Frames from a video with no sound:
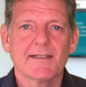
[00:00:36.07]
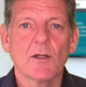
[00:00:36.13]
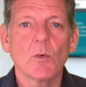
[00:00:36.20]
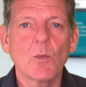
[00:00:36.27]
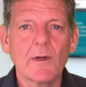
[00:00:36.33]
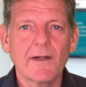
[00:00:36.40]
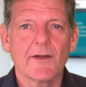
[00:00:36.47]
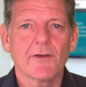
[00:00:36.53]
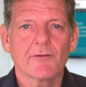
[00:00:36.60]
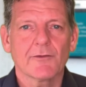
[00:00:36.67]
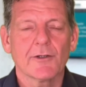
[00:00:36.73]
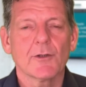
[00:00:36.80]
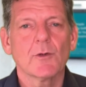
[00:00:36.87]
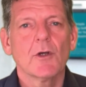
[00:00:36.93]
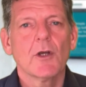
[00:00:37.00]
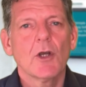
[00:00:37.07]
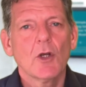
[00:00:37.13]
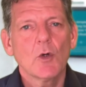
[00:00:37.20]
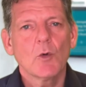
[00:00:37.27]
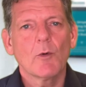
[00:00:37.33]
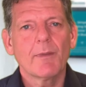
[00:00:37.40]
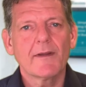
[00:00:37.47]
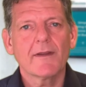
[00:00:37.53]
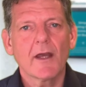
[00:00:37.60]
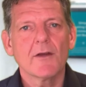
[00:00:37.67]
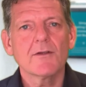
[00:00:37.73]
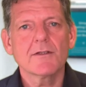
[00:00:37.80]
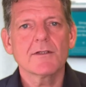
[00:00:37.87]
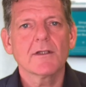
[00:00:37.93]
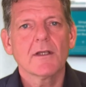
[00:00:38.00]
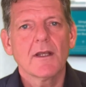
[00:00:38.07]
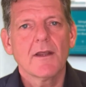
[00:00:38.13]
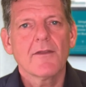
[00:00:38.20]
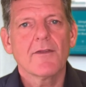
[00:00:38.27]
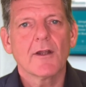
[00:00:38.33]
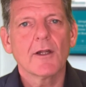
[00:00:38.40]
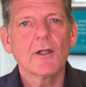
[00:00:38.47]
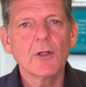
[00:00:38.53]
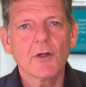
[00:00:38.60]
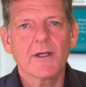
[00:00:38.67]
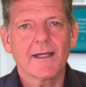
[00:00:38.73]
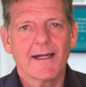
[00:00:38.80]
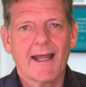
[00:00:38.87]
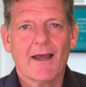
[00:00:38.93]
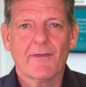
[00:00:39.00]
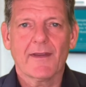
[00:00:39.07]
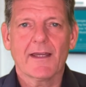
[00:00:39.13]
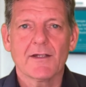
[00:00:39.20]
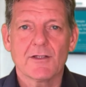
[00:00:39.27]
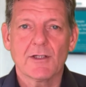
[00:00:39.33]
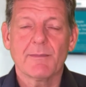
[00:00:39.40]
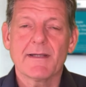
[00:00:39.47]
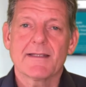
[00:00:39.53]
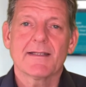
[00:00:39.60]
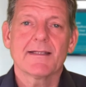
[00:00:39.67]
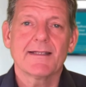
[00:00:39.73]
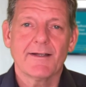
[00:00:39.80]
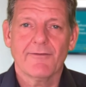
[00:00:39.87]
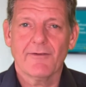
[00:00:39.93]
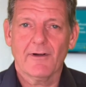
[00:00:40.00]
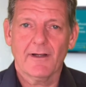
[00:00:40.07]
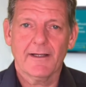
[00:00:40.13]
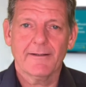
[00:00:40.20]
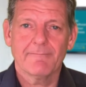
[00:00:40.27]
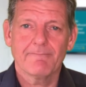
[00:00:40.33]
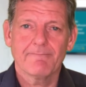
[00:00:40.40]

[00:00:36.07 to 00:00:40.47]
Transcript: that win through will be those that look at how they can do business differently.